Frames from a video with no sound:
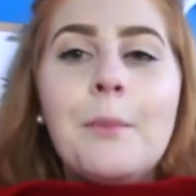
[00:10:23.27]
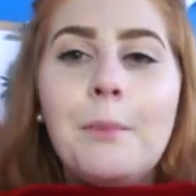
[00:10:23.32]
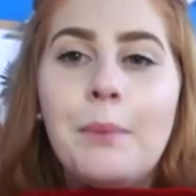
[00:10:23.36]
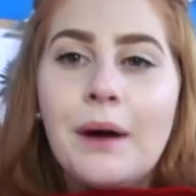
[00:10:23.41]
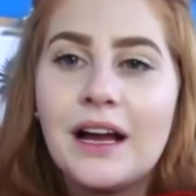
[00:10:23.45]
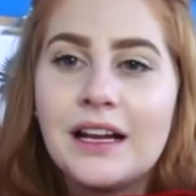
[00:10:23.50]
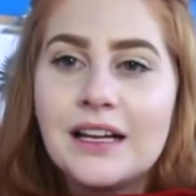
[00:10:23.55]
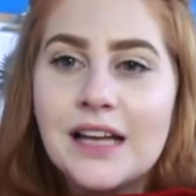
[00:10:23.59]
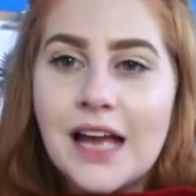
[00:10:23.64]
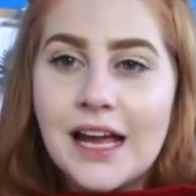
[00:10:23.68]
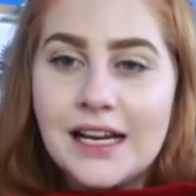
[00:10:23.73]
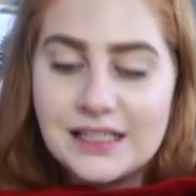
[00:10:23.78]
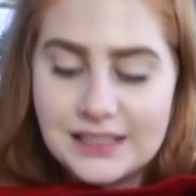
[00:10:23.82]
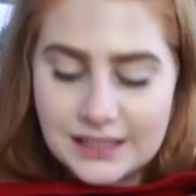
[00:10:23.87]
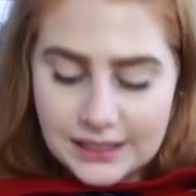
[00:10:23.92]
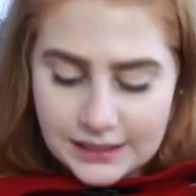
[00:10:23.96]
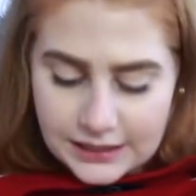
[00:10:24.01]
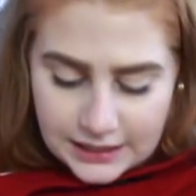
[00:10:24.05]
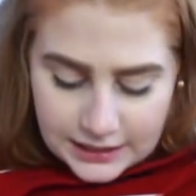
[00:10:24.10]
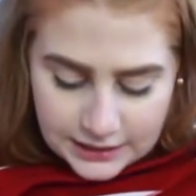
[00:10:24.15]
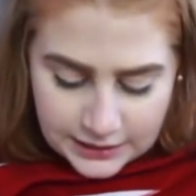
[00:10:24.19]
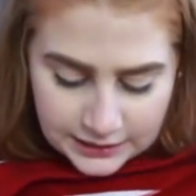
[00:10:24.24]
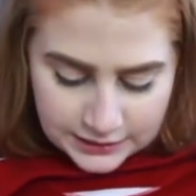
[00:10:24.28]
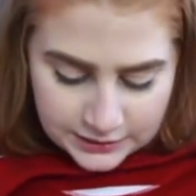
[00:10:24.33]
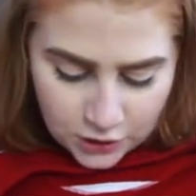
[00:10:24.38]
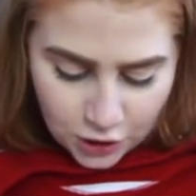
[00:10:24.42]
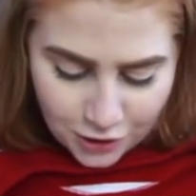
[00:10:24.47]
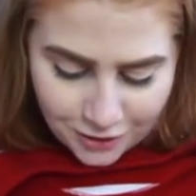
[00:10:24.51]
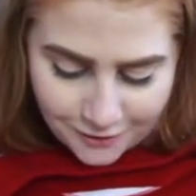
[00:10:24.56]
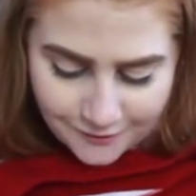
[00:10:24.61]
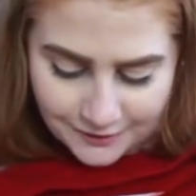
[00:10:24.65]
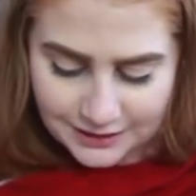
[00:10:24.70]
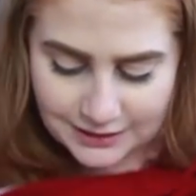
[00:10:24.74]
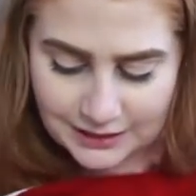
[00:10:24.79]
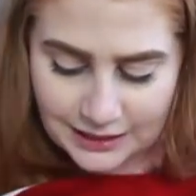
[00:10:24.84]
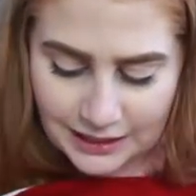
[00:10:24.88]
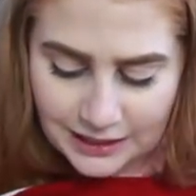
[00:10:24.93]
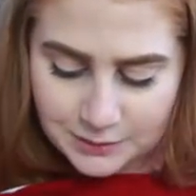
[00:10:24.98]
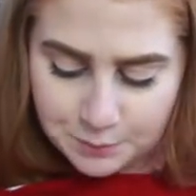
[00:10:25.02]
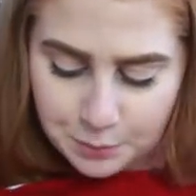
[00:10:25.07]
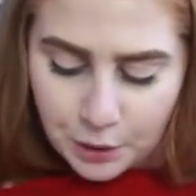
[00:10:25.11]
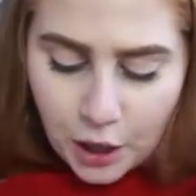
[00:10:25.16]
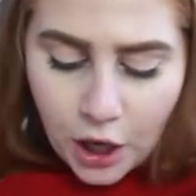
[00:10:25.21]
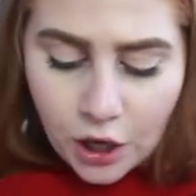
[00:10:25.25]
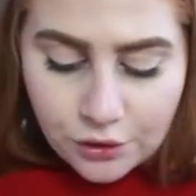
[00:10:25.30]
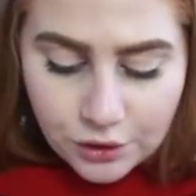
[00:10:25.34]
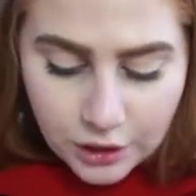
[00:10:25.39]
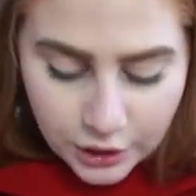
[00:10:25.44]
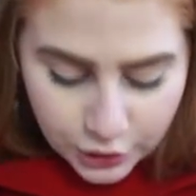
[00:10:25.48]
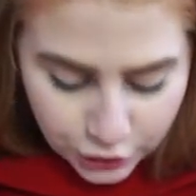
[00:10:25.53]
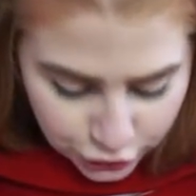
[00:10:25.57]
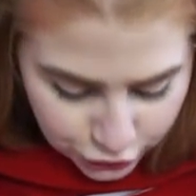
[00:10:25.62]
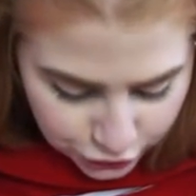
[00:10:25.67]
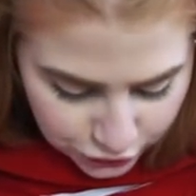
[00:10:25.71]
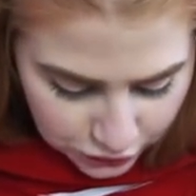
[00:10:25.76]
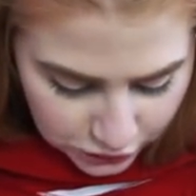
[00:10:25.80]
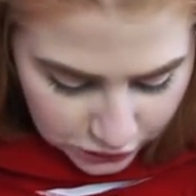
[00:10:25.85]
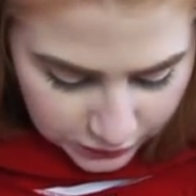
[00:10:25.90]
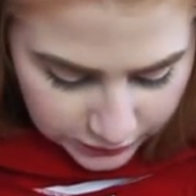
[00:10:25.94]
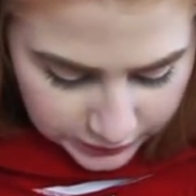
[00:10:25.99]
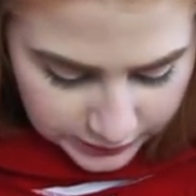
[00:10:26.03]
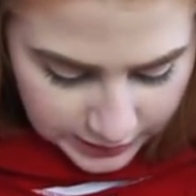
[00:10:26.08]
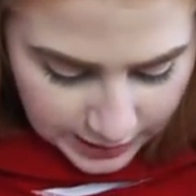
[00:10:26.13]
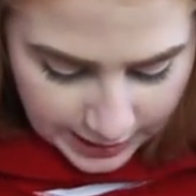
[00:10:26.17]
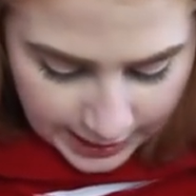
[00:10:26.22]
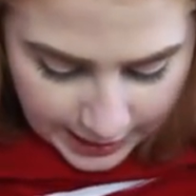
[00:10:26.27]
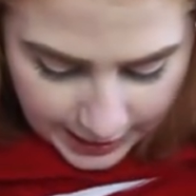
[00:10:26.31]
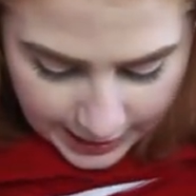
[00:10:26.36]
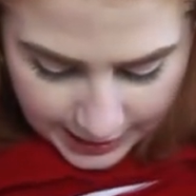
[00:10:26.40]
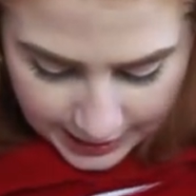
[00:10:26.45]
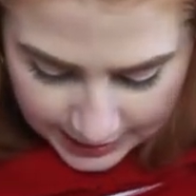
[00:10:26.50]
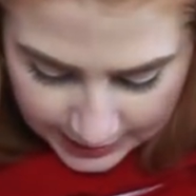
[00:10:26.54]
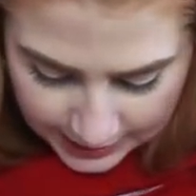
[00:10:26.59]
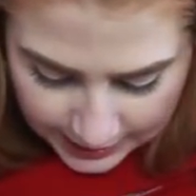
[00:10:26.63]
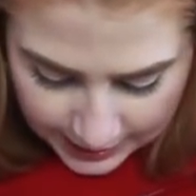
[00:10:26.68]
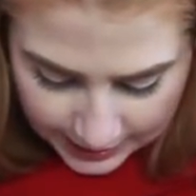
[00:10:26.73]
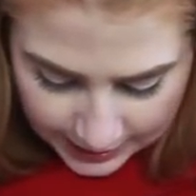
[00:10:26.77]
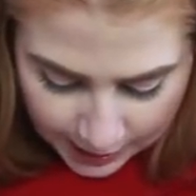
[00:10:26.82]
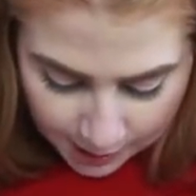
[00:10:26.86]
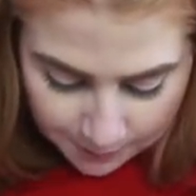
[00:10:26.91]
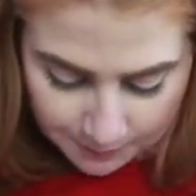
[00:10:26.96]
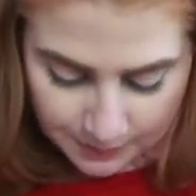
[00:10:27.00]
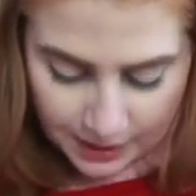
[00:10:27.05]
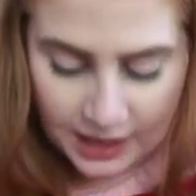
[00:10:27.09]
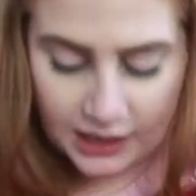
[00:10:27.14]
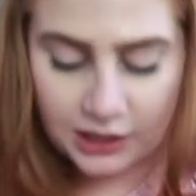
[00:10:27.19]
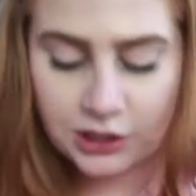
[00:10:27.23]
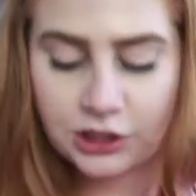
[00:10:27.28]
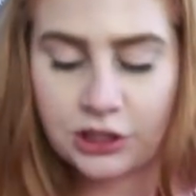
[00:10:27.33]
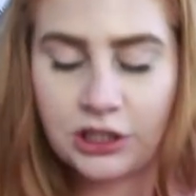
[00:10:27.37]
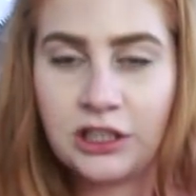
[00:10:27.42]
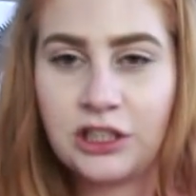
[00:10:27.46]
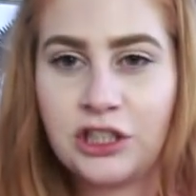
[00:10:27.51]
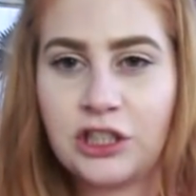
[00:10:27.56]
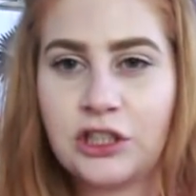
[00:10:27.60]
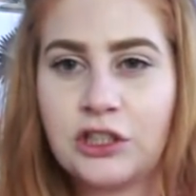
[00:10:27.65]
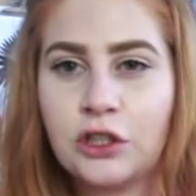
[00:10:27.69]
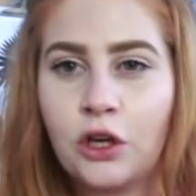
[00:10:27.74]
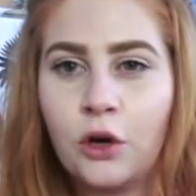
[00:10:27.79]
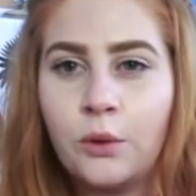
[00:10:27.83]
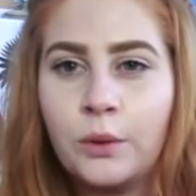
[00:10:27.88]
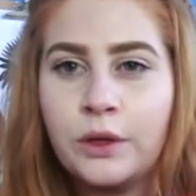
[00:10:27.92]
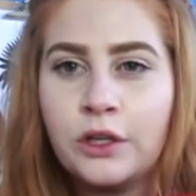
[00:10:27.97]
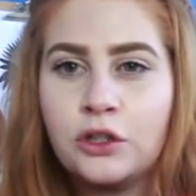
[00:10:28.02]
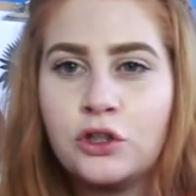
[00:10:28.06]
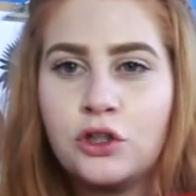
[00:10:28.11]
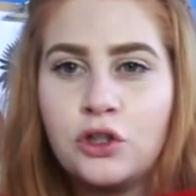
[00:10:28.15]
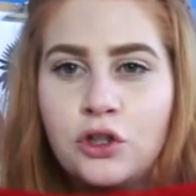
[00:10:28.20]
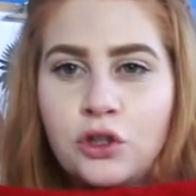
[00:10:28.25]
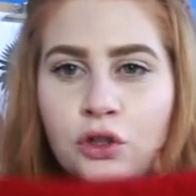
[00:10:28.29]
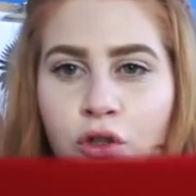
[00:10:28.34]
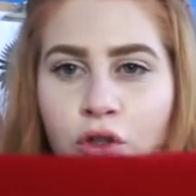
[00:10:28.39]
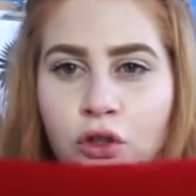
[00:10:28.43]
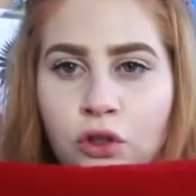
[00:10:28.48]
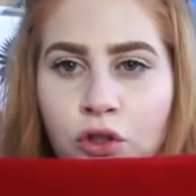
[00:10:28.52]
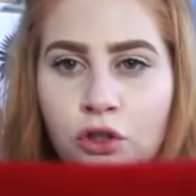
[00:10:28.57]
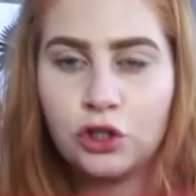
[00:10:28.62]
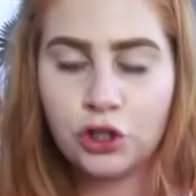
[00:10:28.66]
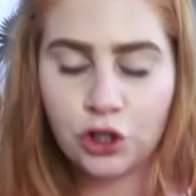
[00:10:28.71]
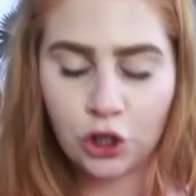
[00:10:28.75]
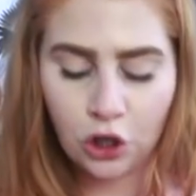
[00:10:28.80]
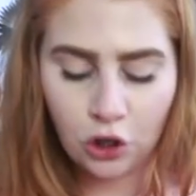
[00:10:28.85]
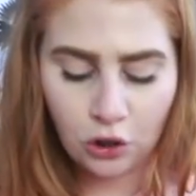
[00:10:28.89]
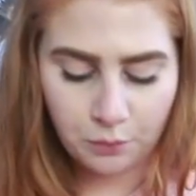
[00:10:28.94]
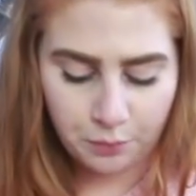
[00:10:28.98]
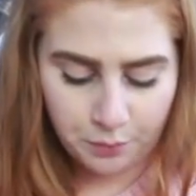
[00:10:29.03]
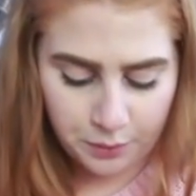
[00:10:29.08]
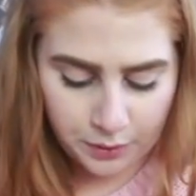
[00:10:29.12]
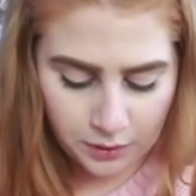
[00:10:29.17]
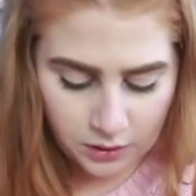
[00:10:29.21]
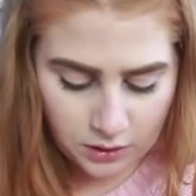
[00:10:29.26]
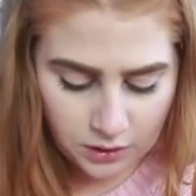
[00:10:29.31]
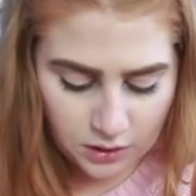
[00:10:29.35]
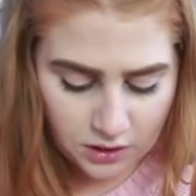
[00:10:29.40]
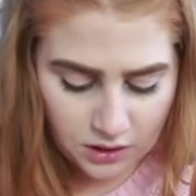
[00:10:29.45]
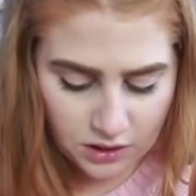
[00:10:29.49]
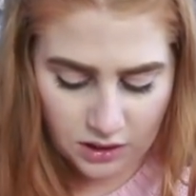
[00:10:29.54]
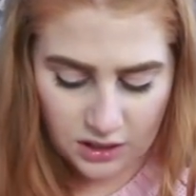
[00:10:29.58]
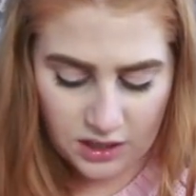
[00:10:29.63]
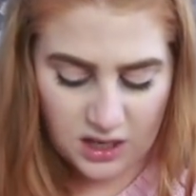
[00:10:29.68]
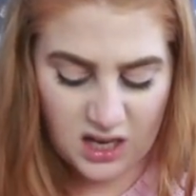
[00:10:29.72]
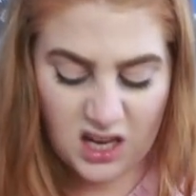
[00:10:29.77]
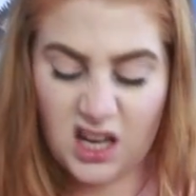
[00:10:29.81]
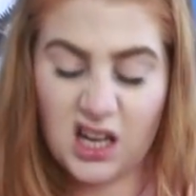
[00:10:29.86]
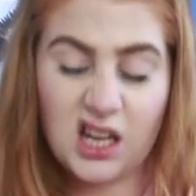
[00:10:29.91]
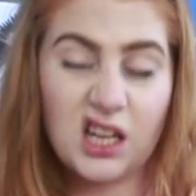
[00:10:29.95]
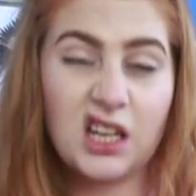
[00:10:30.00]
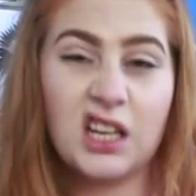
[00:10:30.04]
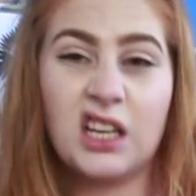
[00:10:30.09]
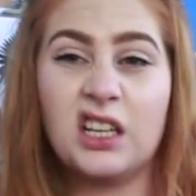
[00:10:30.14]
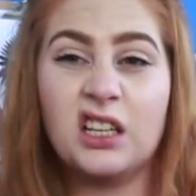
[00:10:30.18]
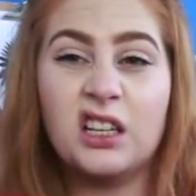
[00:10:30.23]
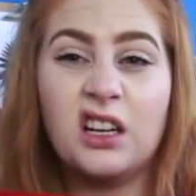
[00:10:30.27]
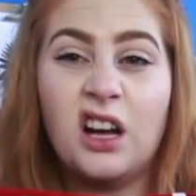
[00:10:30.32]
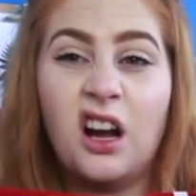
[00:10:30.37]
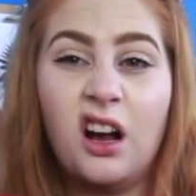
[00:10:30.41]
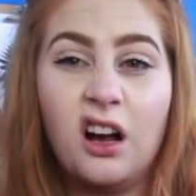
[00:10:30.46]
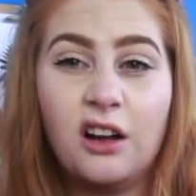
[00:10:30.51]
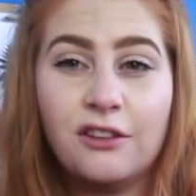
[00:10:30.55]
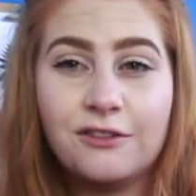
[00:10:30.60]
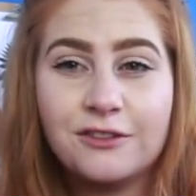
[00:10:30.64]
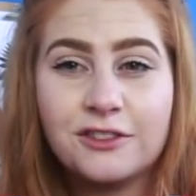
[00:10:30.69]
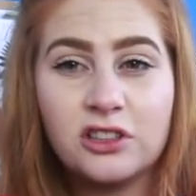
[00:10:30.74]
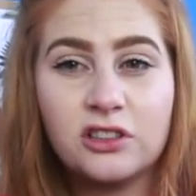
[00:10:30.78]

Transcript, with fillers: But I did get this oversized polo shirt and I am actually just going to chop it in half.